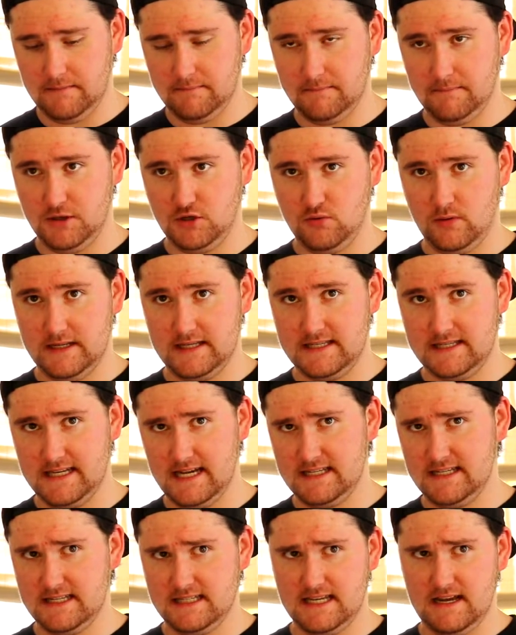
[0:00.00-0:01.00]
between
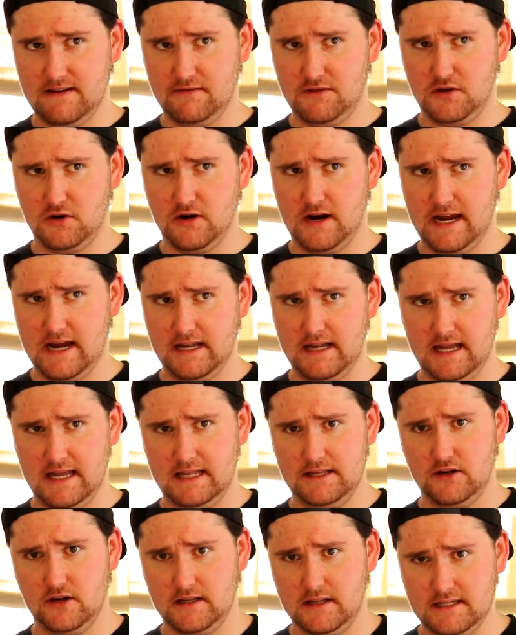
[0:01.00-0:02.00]
6th and 7th grade
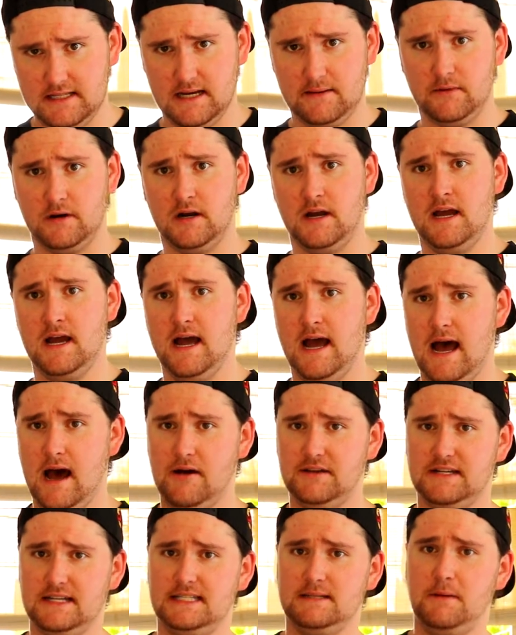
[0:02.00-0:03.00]
and during the summer,
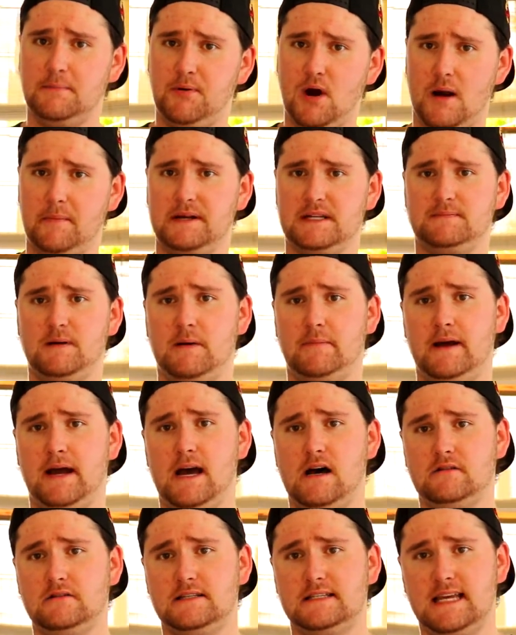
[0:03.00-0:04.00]
I was at some apartments by my
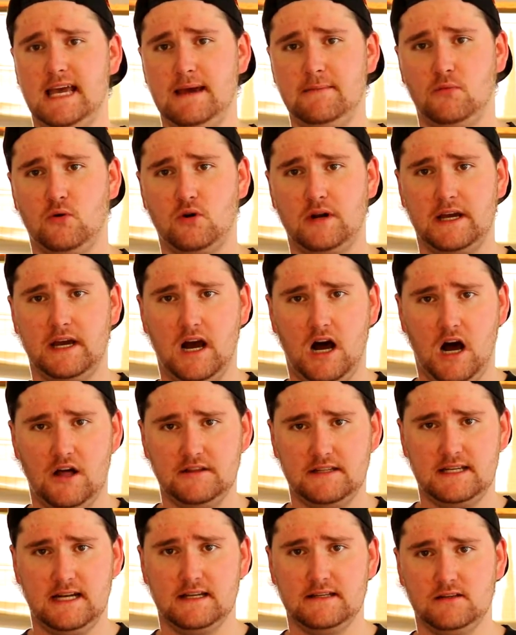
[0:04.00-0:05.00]
house skateboarding on
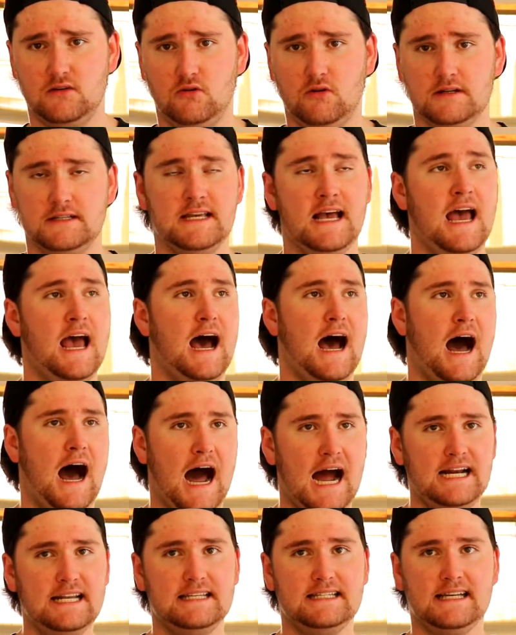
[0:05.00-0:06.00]
the tennis courts.
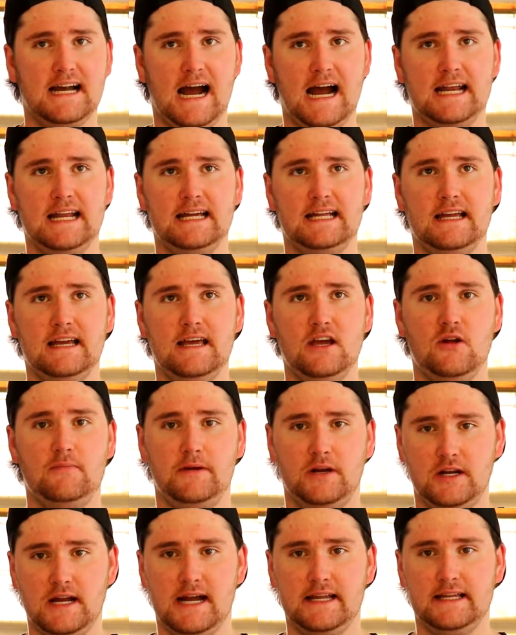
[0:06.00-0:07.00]
I decided it'd
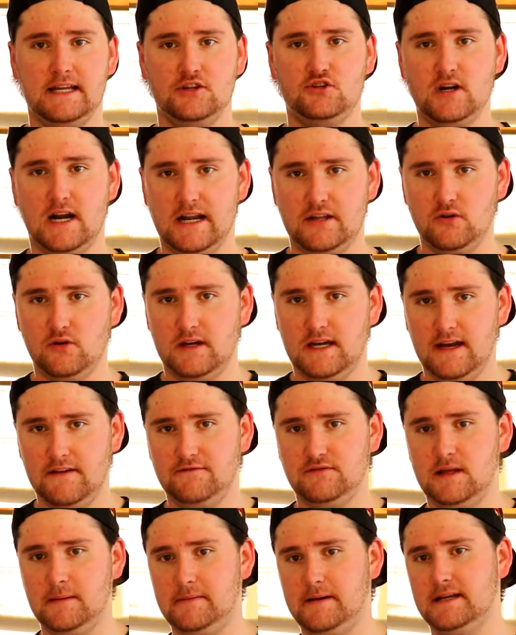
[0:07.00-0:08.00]
be a good idea to try to do a
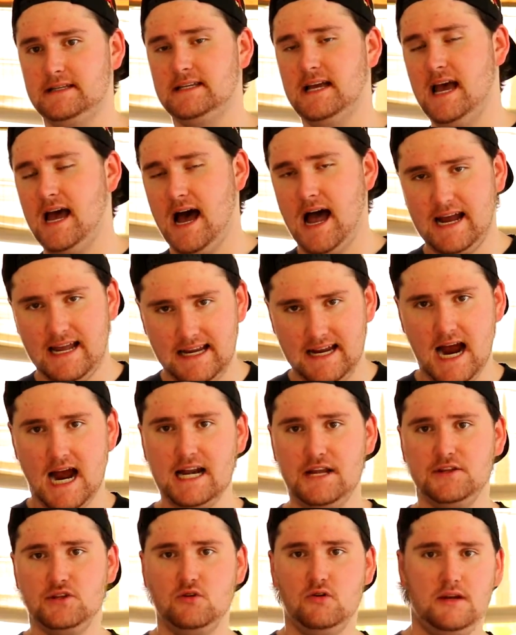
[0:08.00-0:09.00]
kickflip because I could
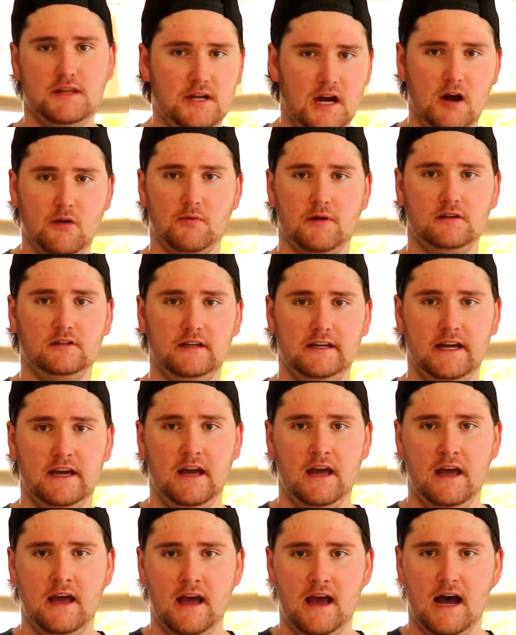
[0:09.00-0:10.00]
kind of do it, not really.
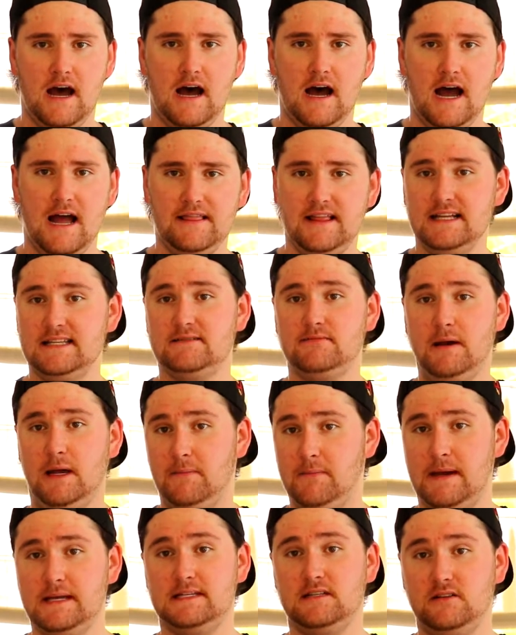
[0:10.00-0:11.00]
And that's
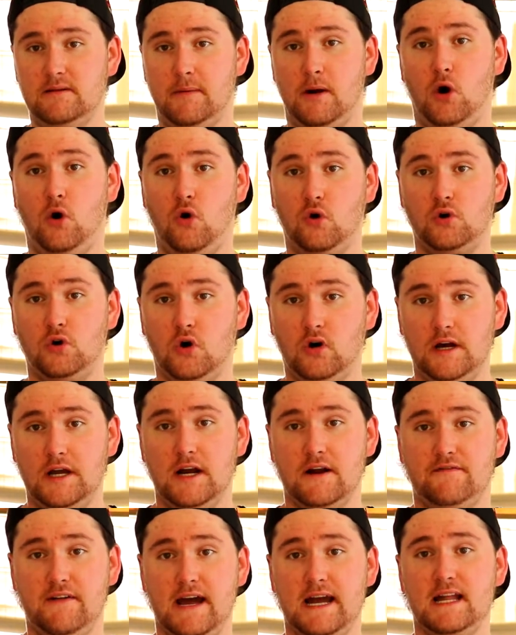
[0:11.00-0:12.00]
like basically my whole goal
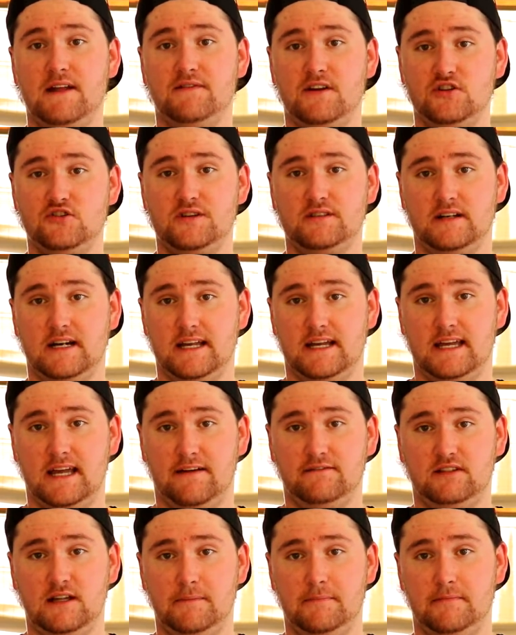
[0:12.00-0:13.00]
here. If I can eventually land a
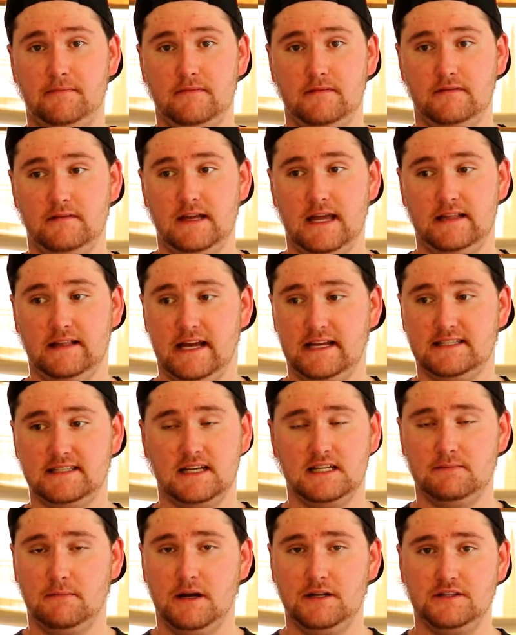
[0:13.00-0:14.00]
kickflip in like
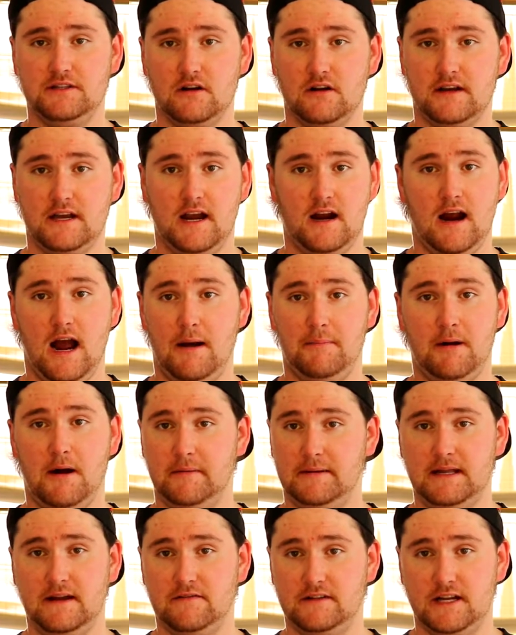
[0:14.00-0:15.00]
6 months or a year, I'll
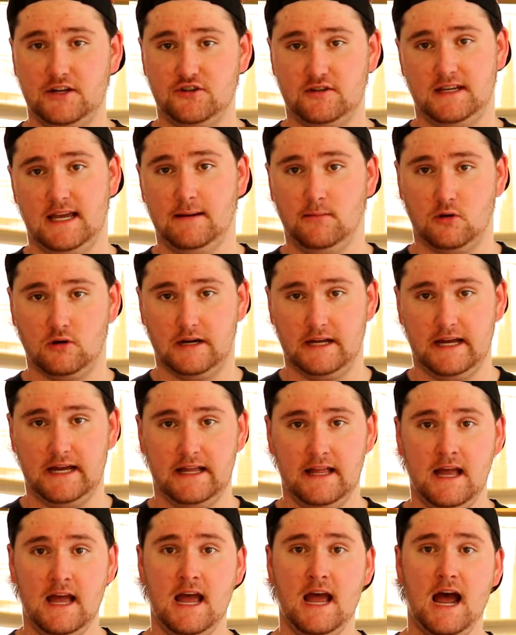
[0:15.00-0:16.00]
probably never touch a skateboard
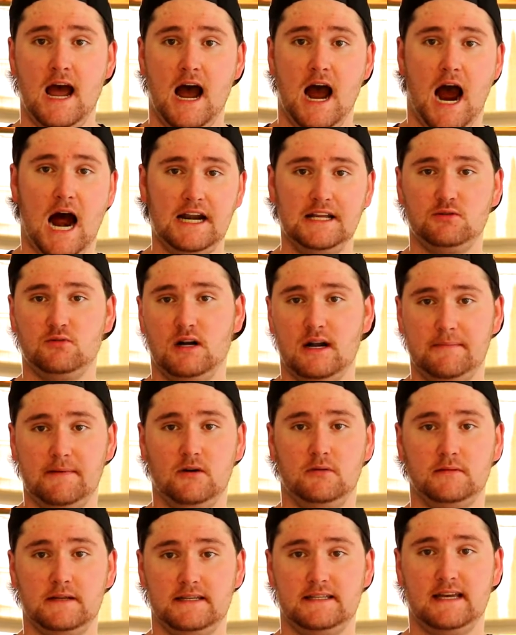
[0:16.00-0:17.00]
again. I just want to be
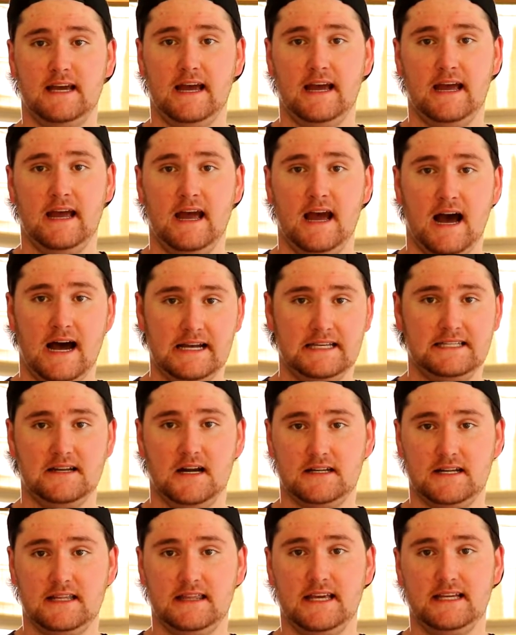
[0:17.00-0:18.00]
able to say, I
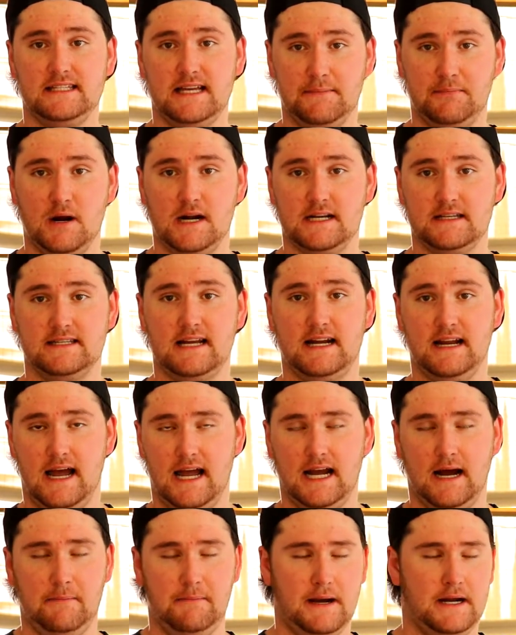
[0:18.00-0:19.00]
sucked at this, I practiced at it,
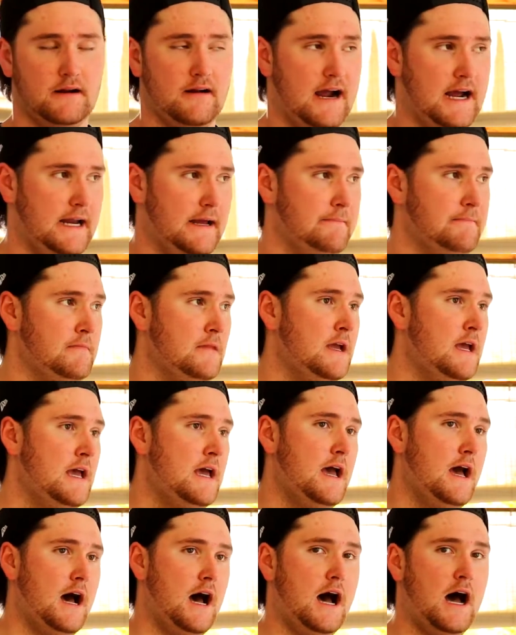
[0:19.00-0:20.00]
I got better at it.
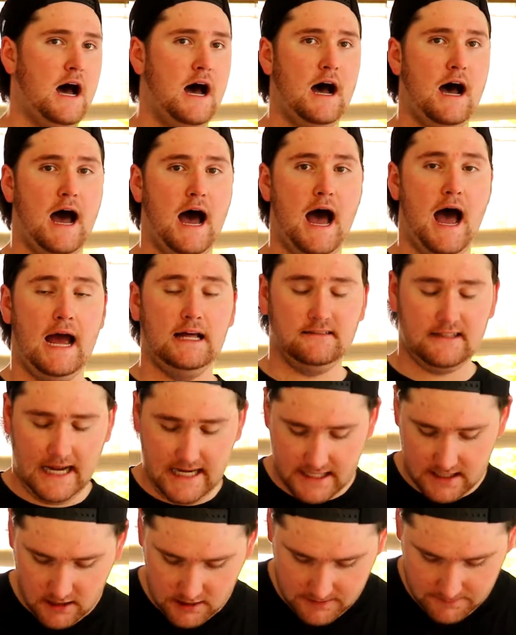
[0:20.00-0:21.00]
I
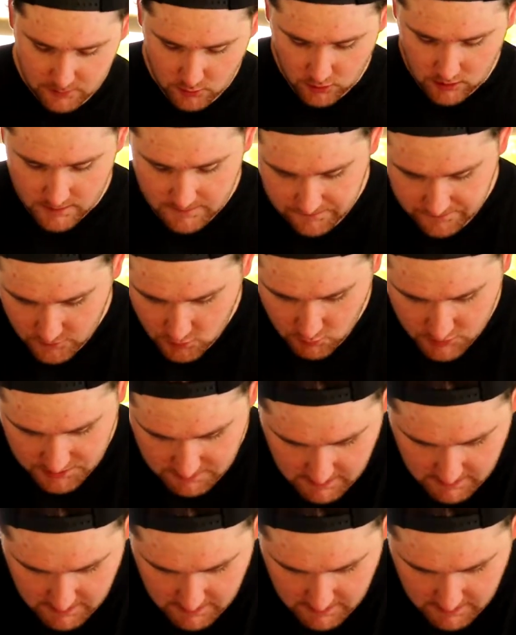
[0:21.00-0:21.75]
landed on the board with